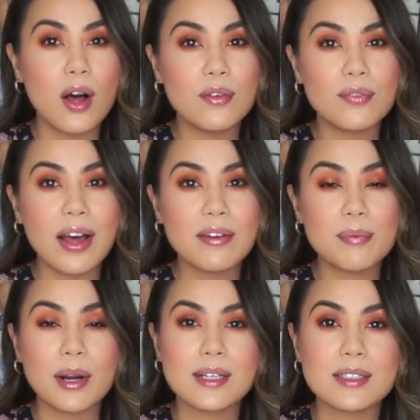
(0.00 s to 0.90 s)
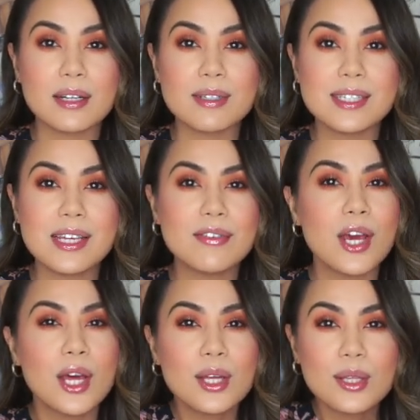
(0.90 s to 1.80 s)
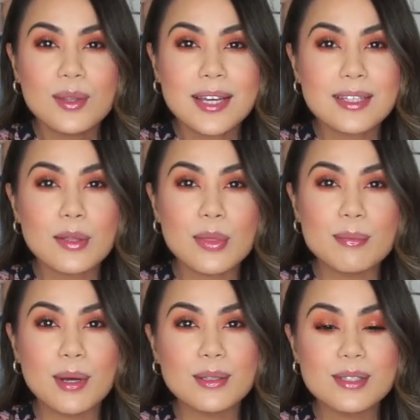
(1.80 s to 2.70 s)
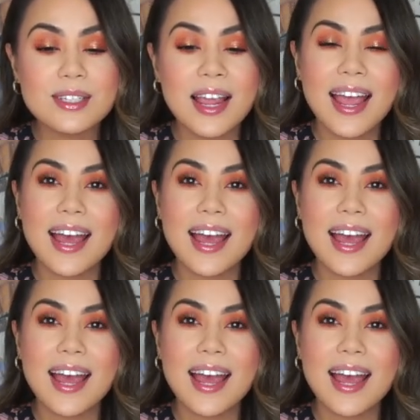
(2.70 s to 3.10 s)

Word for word: all five products that I've received you liked the most.